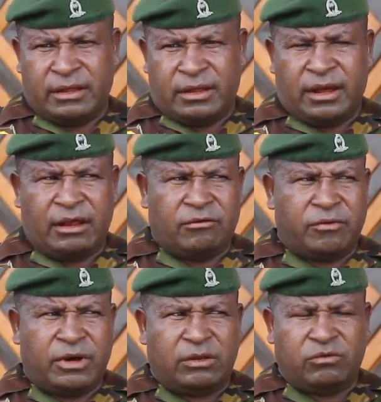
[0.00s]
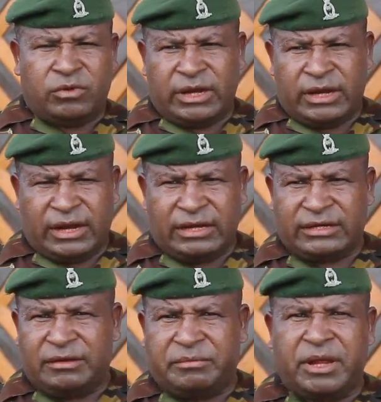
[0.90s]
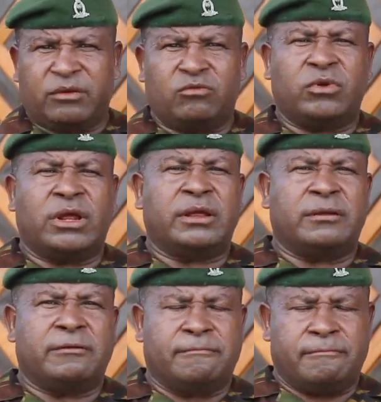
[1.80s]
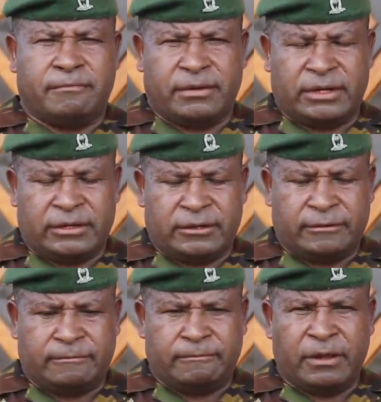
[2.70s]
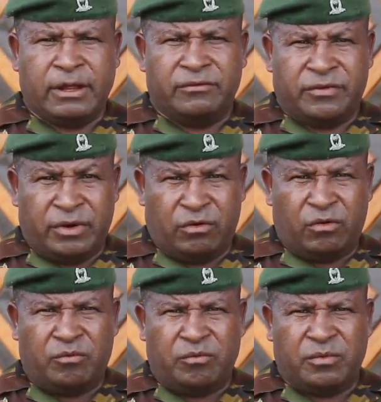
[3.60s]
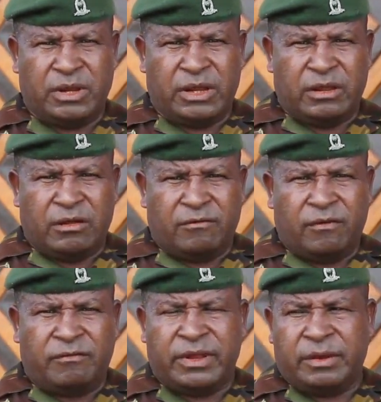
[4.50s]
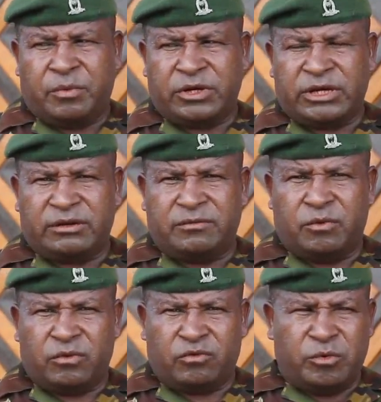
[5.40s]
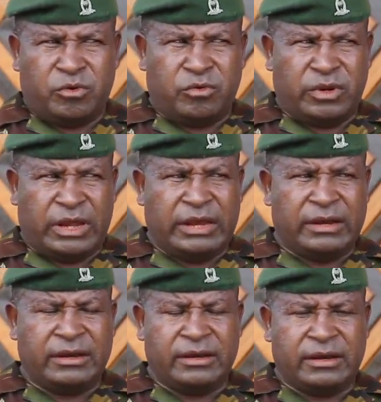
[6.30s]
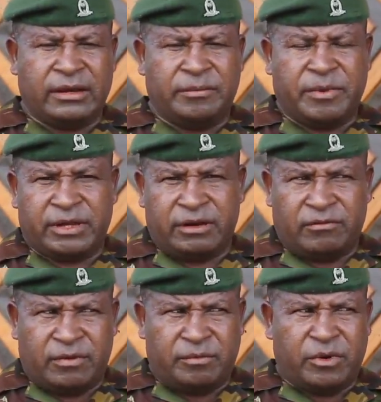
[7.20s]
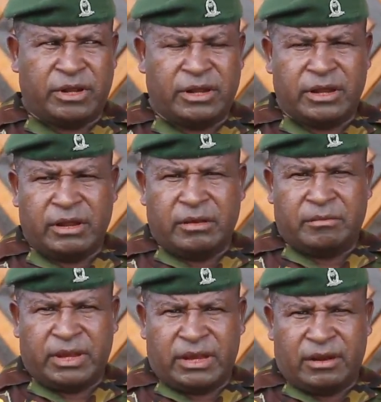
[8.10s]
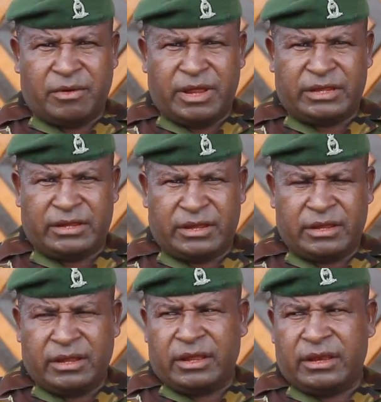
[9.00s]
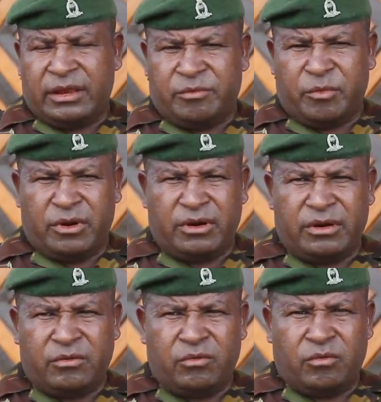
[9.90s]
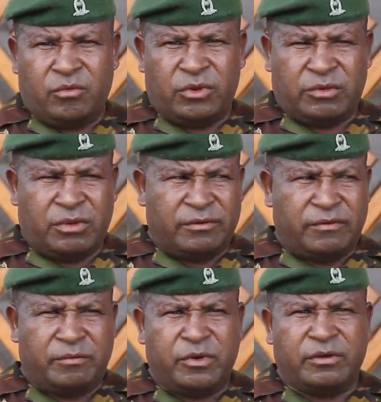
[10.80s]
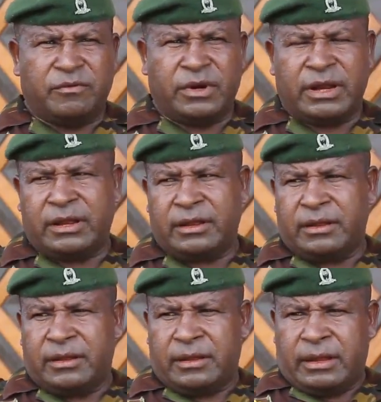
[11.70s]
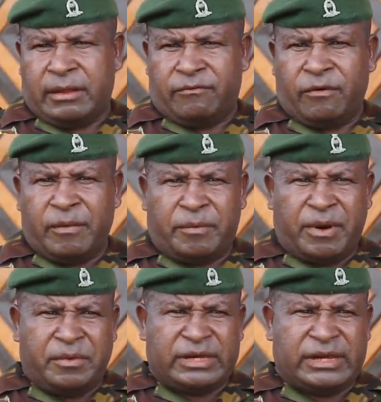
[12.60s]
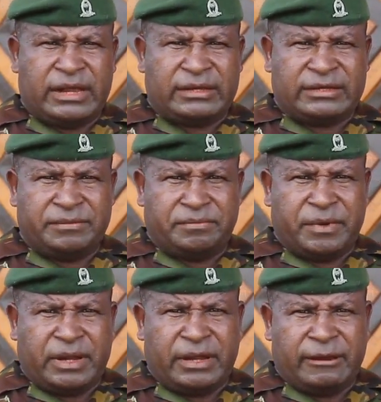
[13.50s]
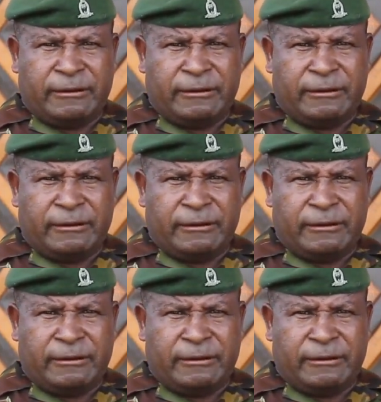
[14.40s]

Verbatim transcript: guard of honor to take the casket back to the uh, funeral home for further procession for tomorrow and the departure of the body. But otherwise, this morning was a wonderful morning for the former Prime Minister and ship, uh,